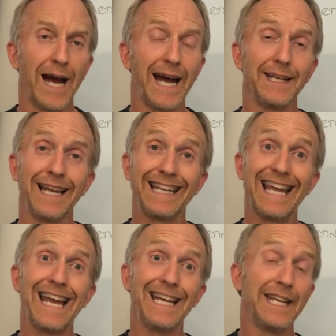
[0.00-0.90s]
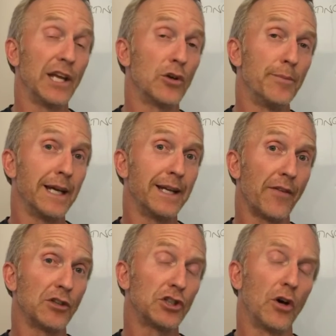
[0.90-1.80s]
And again, it could be
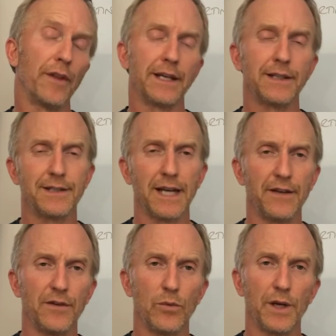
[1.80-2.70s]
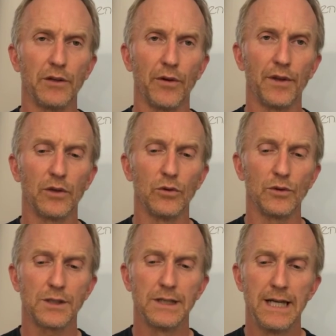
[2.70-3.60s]
another shot that could save you when you're on the course.